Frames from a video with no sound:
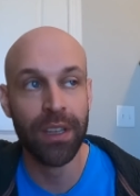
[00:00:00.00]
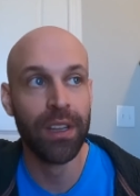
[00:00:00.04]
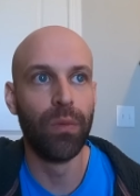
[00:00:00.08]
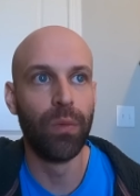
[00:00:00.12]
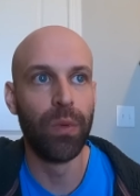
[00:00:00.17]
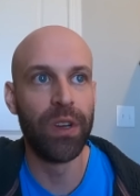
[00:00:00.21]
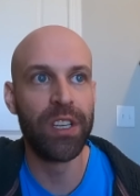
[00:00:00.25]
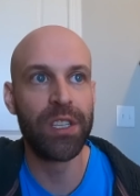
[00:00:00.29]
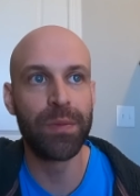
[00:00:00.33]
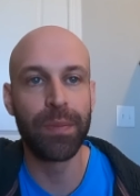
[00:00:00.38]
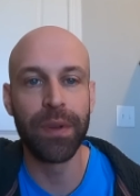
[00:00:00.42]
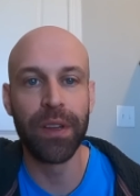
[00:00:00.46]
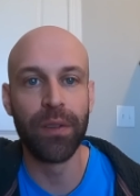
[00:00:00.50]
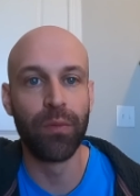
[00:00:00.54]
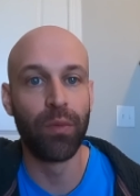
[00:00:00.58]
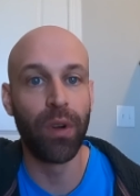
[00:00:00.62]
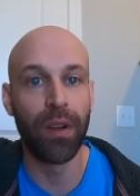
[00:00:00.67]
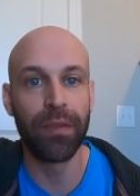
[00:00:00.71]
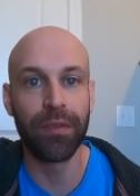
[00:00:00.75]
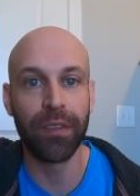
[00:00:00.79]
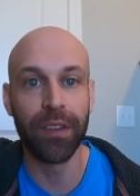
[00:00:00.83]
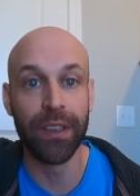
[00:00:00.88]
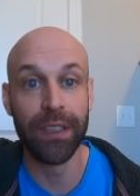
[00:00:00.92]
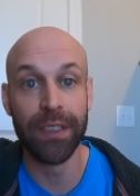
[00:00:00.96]
We spend
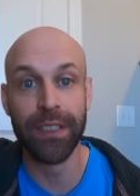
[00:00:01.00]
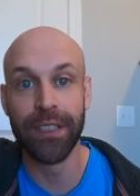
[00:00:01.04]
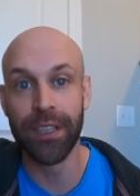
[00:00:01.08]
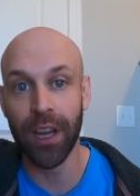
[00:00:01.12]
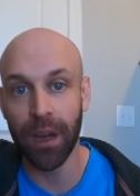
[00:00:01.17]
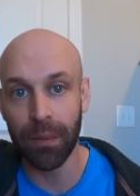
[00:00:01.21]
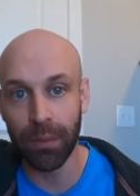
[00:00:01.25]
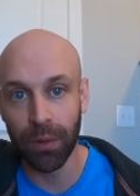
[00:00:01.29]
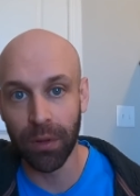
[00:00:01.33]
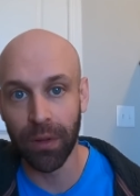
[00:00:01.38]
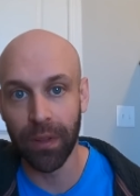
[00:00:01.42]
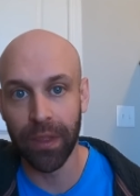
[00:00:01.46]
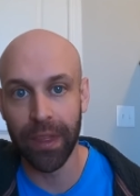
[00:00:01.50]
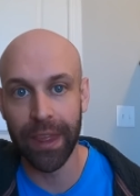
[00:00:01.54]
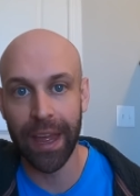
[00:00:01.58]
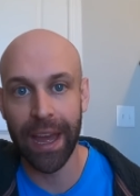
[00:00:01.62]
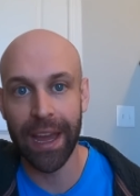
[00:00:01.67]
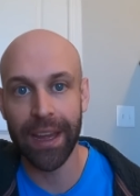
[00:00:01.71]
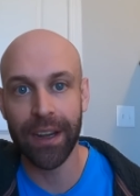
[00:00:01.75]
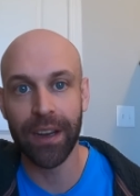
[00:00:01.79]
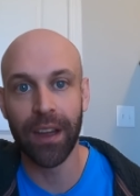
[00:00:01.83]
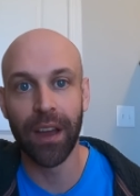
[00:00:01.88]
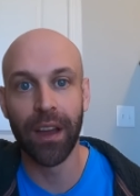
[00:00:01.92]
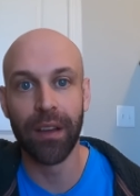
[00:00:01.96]
roughly double
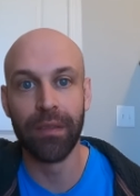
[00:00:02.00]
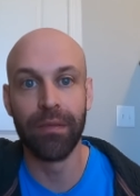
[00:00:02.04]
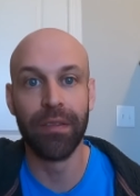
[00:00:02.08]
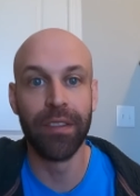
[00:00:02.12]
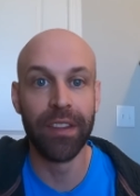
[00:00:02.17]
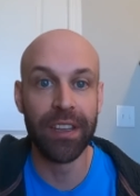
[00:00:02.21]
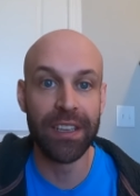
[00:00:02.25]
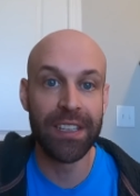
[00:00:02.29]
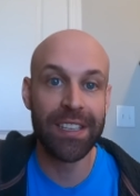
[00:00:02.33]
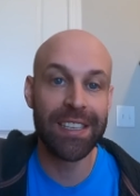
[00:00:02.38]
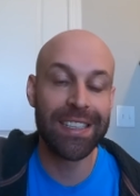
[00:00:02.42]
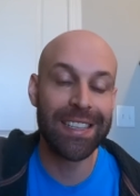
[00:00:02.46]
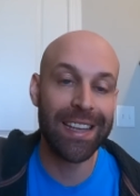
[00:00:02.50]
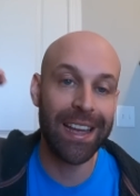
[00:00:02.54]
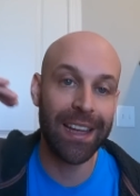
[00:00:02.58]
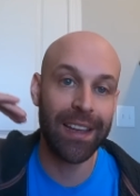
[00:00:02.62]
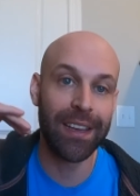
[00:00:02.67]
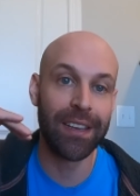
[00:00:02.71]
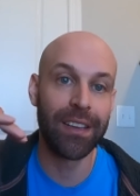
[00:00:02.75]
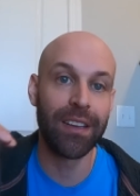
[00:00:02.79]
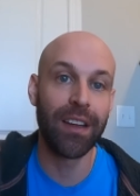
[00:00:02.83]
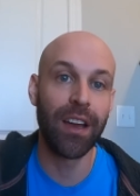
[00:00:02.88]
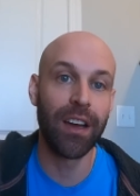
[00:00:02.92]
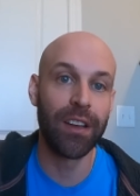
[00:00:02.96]
that of the
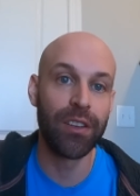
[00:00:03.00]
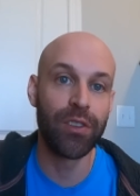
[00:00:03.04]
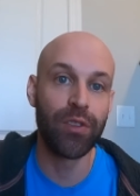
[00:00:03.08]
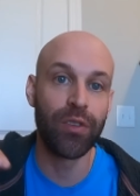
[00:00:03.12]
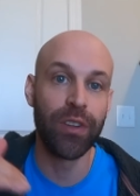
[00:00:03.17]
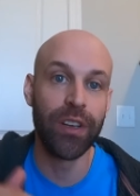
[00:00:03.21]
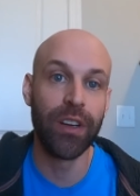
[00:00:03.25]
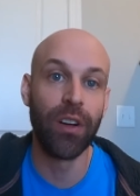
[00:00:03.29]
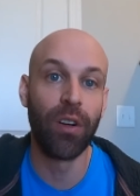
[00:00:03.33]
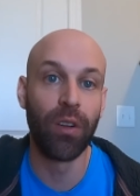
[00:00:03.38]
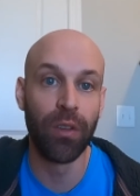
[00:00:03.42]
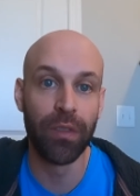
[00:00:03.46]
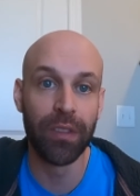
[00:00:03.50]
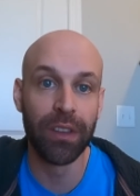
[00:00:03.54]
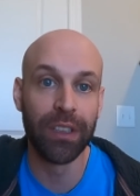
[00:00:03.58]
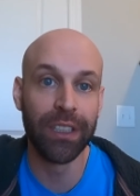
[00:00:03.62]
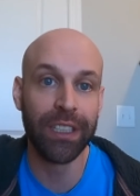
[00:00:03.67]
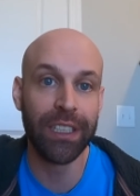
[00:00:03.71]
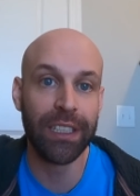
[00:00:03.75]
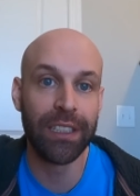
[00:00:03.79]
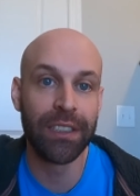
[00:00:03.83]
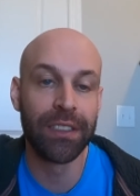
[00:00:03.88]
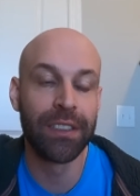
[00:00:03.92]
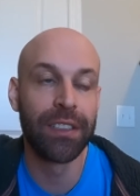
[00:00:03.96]
second country on the
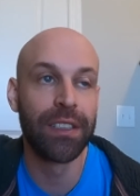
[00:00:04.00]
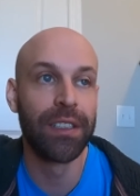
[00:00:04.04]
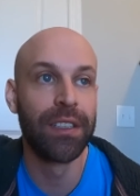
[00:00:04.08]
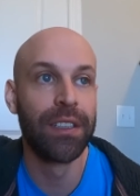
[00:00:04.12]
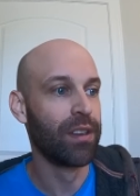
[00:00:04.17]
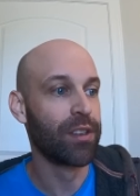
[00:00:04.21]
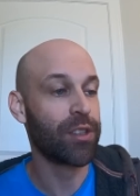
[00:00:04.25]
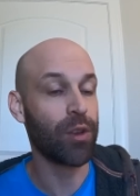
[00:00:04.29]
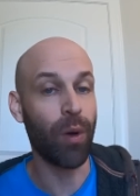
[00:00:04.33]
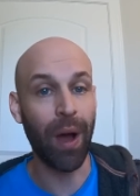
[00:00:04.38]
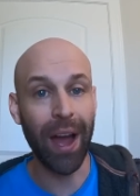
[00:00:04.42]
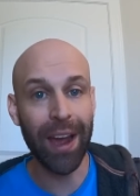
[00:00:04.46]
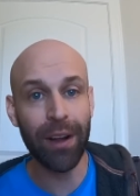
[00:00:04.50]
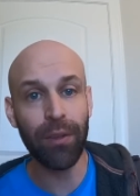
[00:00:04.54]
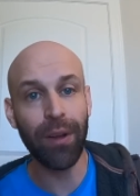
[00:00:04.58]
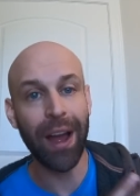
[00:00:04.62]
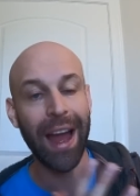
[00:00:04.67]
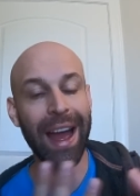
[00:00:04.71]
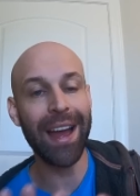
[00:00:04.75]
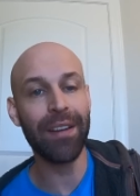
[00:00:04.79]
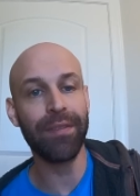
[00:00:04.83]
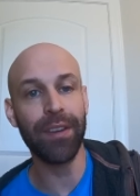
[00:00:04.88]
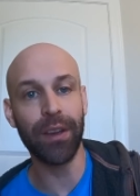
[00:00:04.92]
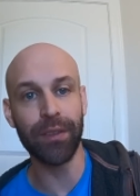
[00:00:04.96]
list. So I don't
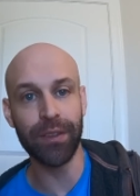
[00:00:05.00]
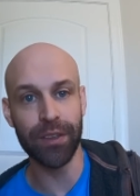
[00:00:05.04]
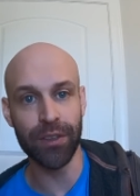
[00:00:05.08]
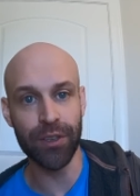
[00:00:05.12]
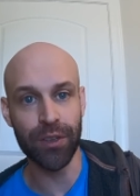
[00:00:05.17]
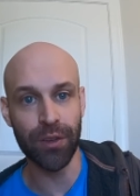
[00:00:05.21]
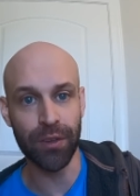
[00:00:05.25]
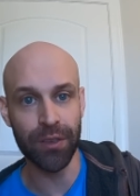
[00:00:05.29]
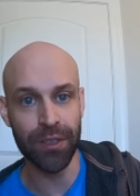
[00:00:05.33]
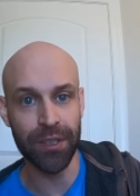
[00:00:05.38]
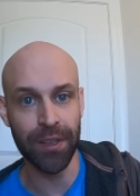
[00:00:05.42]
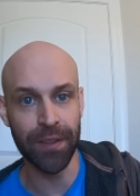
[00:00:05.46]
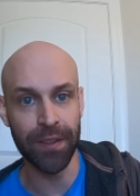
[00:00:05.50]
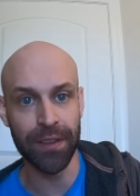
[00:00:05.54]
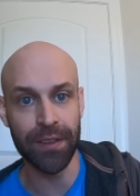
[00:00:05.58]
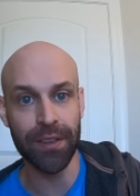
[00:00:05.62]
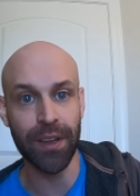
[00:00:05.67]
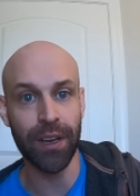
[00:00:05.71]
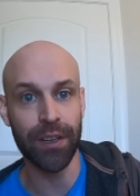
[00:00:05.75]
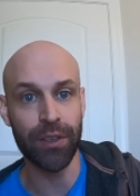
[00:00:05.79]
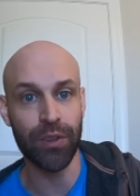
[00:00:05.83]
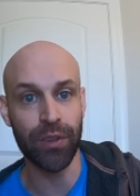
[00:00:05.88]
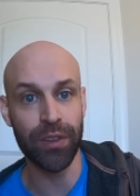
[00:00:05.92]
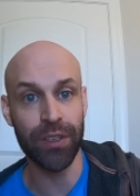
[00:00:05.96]
have health insurance in this
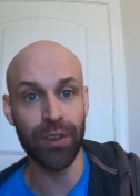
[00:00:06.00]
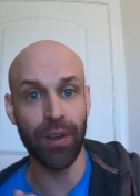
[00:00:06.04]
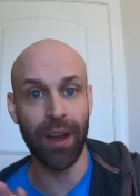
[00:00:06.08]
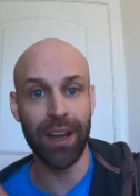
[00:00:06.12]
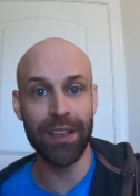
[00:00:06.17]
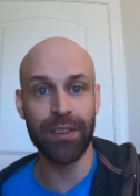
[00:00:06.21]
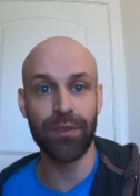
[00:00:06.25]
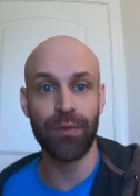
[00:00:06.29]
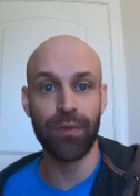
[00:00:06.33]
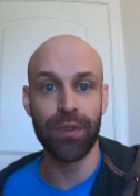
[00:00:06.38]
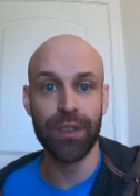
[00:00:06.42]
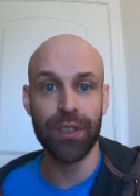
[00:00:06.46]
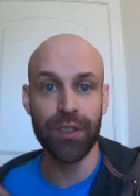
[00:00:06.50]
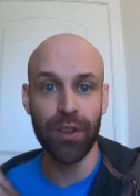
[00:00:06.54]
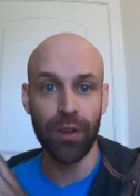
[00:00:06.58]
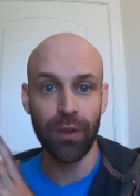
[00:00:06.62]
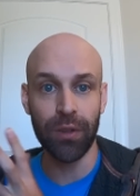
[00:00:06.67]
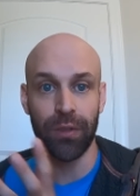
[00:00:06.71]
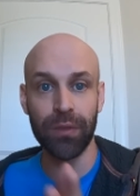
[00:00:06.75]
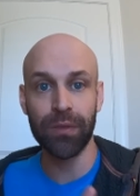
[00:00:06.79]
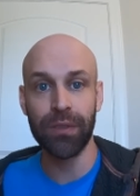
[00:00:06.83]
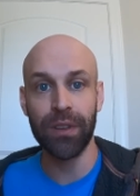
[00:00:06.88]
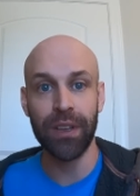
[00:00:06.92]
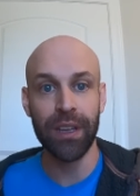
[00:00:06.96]
country. So as a
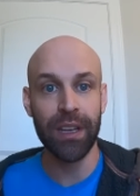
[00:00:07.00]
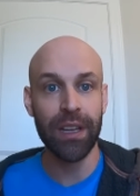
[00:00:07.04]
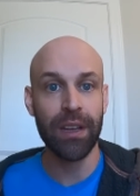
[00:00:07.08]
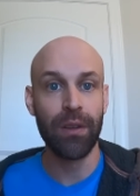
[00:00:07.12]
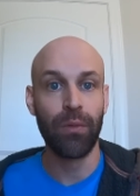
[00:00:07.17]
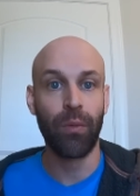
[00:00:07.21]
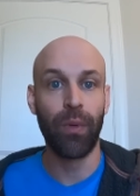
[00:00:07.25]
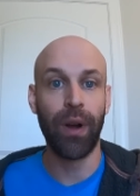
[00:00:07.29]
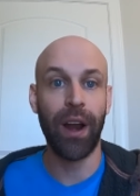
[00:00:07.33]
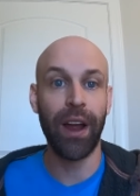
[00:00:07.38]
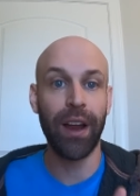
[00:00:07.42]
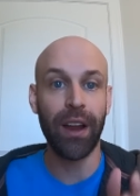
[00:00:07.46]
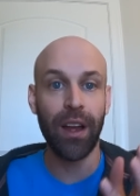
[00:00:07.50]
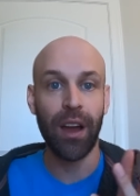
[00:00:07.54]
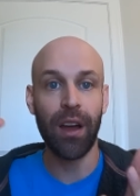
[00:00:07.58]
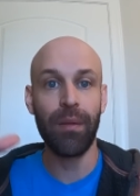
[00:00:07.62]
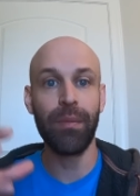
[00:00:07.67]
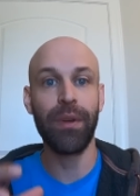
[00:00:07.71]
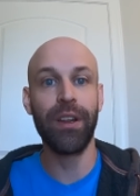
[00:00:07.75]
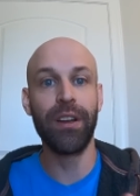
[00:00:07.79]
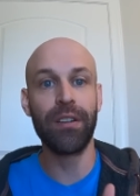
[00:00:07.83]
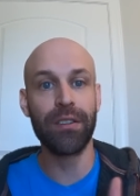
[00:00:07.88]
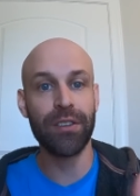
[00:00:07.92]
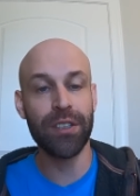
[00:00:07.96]
result, when I
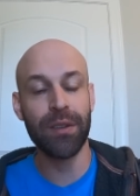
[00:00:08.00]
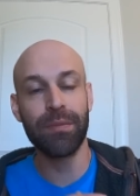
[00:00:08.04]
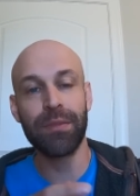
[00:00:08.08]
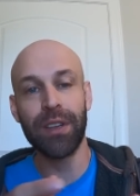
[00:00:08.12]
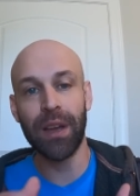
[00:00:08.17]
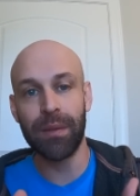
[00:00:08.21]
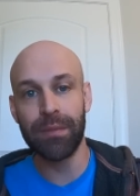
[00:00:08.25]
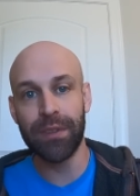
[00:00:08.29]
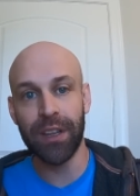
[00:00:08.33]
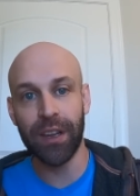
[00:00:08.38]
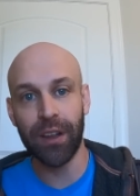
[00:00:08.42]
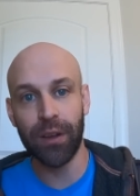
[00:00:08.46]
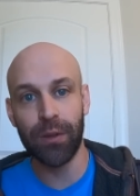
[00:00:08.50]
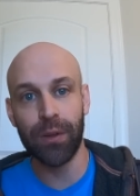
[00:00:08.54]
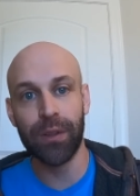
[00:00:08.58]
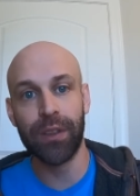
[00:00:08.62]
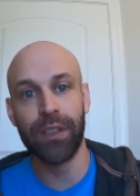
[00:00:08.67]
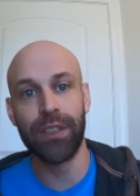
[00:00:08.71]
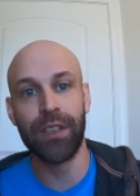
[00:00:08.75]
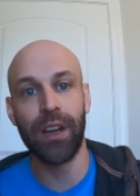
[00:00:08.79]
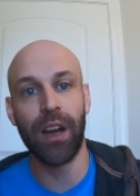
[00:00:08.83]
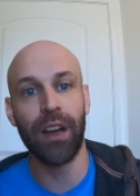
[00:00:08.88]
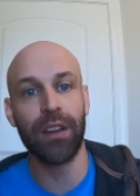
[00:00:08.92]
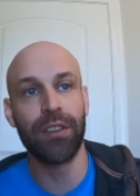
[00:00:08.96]
come here, sometimes I go to
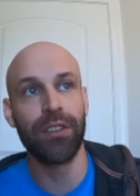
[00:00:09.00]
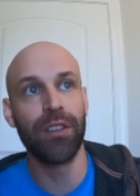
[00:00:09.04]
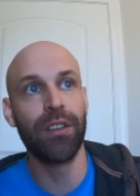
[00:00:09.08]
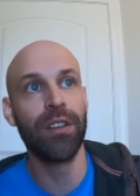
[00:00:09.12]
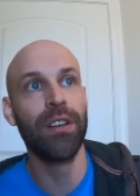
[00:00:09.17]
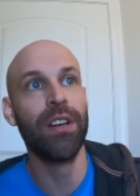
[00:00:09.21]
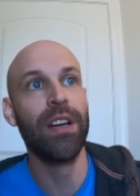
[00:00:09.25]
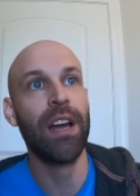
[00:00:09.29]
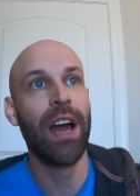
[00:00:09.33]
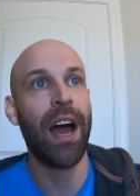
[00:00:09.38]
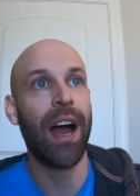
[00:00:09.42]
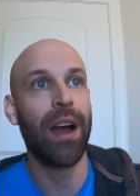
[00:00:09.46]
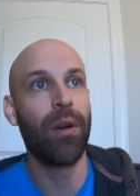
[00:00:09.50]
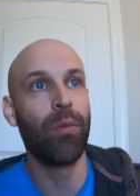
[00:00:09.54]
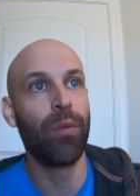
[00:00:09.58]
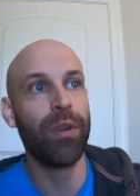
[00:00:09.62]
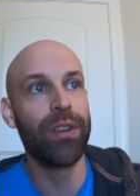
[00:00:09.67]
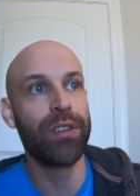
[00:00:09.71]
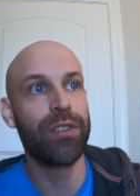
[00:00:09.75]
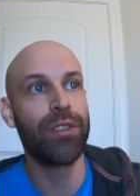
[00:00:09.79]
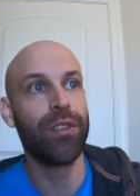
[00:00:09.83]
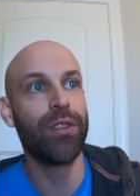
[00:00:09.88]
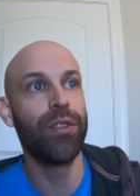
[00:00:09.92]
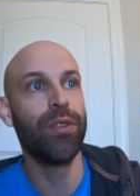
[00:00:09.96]
the doctor. I
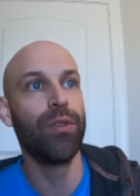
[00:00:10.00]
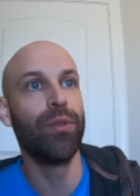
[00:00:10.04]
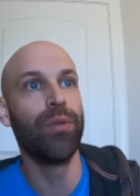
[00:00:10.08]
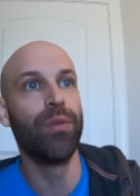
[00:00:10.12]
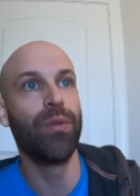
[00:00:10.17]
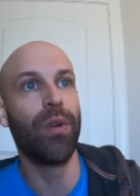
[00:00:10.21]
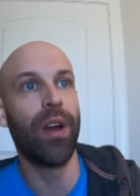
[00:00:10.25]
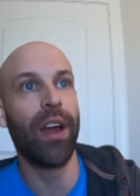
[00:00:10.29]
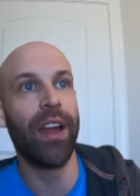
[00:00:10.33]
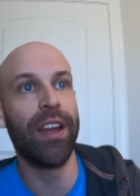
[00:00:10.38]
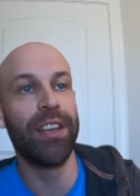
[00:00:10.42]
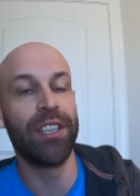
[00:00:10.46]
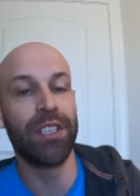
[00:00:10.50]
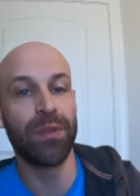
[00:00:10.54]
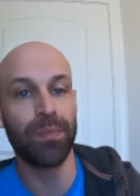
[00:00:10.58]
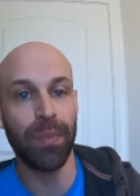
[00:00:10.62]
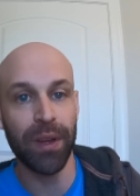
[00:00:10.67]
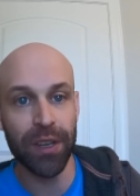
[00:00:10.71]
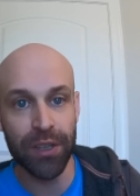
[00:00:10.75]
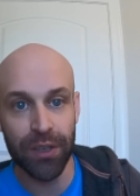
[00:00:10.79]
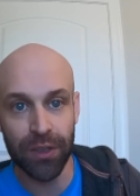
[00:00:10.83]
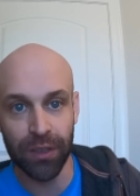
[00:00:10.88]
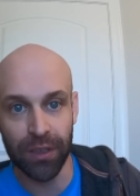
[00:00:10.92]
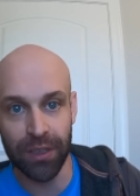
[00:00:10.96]
went to a
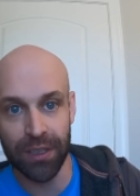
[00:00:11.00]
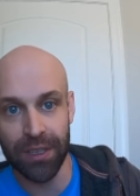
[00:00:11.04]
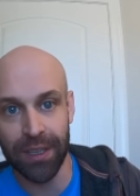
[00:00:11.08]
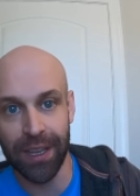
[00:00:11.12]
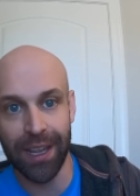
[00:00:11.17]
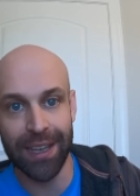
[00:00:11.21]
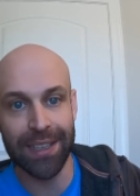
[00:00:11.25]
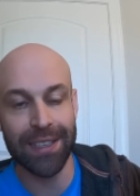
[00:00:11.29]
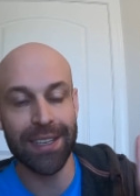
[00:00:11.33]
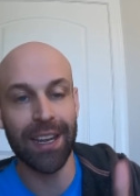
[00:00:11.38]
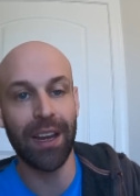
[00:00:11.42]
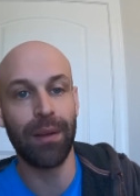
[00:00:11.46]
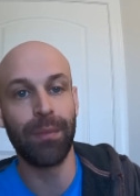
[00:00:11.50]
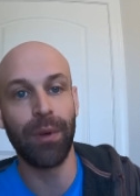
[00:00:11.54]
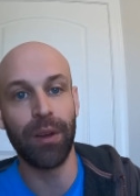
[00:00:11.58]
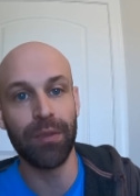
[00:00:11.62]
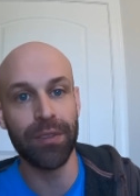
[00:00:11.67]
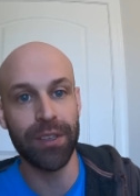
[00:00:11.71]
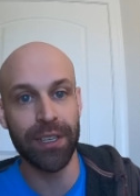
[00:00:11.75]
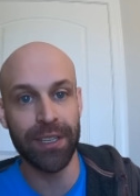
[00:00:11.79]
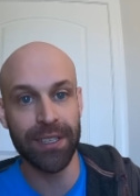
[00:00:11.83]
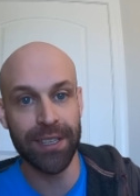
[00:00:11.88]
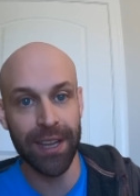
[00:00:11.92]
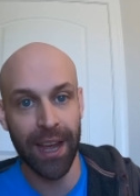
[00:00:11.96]
specialist last time I
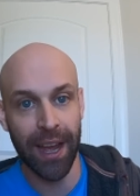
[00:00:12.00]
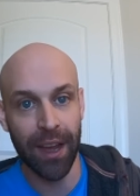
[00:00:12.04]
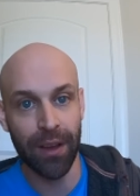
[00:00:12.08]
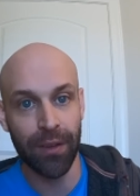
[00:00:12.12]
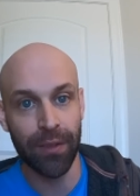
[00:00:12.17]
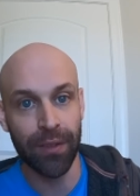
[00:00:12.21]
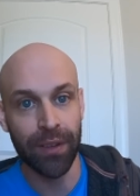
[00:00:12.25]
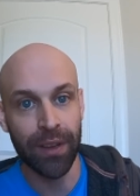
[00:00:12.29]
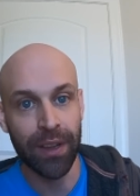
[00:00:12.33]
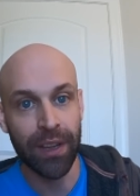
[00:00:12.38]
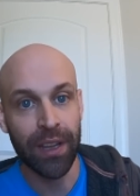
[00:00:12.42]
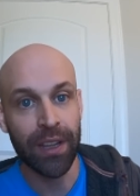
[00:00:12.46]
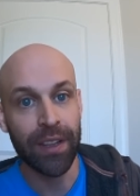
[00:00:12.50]
was in town.